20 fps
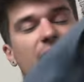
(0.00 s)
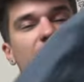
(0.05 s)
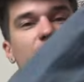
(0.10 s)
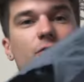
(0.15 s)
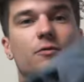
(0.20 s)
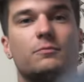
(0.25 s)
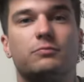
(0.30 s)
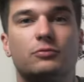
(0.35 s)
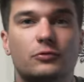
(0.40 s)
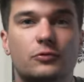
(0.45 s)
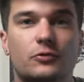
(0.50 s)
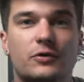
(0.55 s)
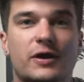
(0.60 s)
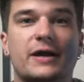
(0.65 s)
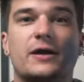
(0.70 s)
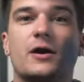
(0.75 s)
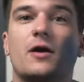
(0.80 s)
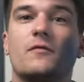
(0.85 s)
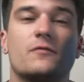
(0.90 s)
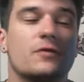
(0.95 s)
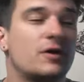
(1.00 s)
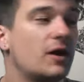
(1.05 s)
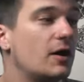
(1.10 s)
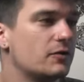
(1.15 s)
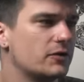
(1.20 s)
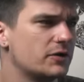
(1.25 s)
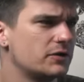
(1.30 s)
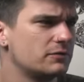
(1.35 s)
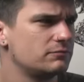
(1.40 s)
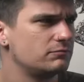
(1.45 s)
and they're blue-gray
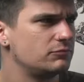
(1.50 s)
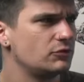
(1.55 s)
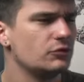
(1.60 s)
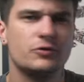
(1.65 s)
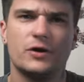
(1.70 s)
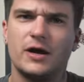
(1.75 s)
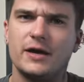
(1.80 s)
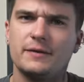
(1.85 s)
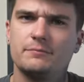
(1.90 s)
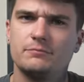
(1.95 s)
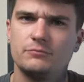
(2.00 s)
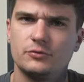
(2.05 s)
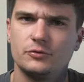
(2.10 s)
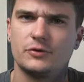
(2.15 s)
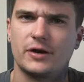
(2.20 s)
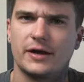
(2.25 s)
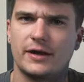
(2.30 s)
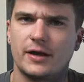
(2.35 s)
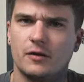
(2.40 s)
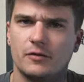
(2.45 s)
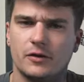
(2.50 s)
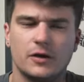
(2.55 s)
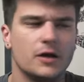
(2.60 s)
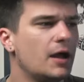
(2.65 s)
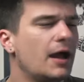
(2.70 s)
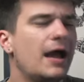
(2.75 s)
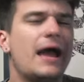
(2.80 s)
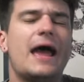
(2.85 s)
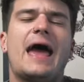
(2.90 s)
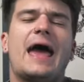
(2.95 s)
color. Blue-gray color.
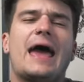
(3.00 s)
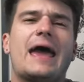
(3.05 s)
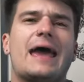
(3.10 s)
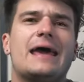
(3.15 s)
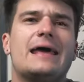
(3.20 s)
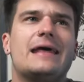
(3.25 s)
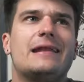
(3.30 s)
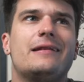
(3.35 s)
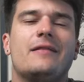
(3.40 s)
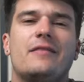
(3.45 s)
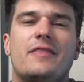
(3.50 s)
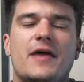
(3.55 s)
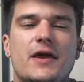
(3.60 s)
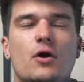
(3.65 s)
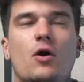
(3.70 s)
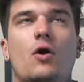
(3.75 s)
And they